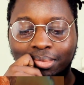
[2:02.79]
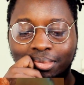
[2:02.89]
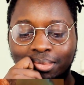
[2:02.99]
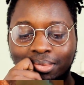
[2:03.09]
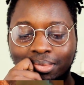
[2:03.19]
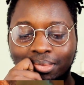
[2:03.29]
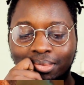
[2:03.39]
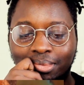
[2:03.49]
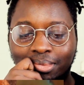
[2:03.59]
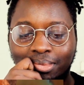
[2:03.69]

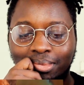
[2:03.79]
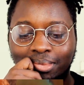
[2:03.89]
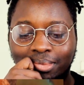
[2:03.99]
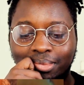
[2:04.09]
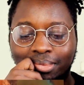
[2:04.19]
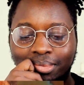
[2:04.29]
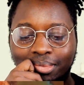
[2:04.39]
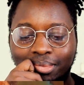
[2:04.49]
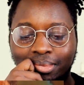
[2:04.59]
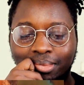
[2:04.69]
Nothing is said.